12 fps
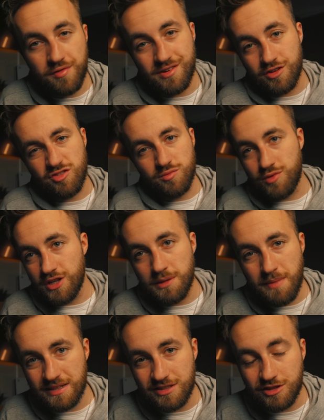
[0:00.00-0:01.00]
It doesn't really
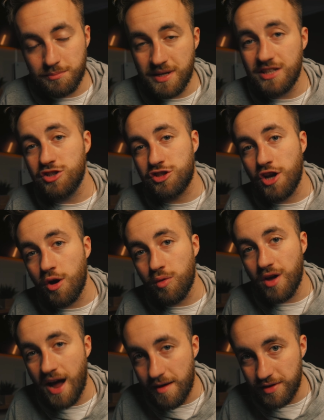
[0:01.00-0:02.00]
matter to me. Just know
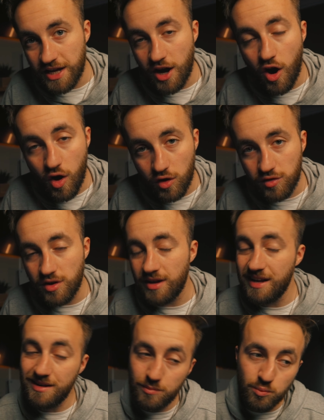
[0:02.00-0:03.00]
that having it on,
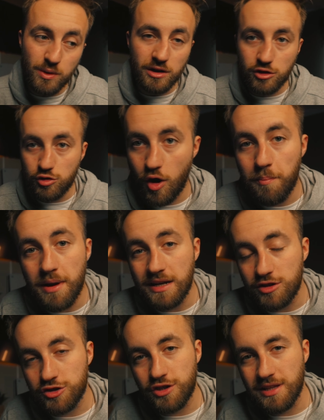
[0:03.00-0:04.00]
it will crop in
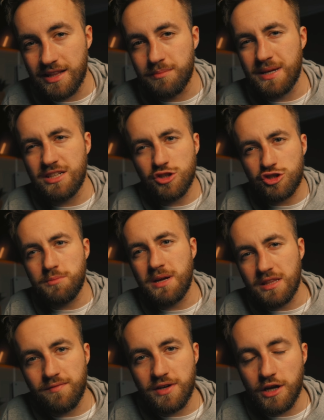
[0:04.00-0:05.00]
just a little bit, just to make
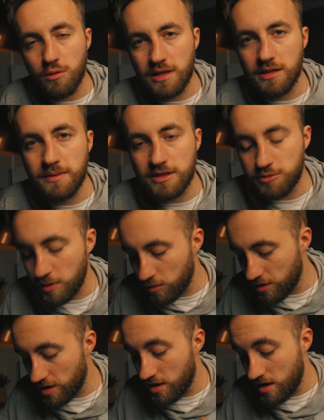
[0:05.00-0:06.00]
the video a little bit smoother.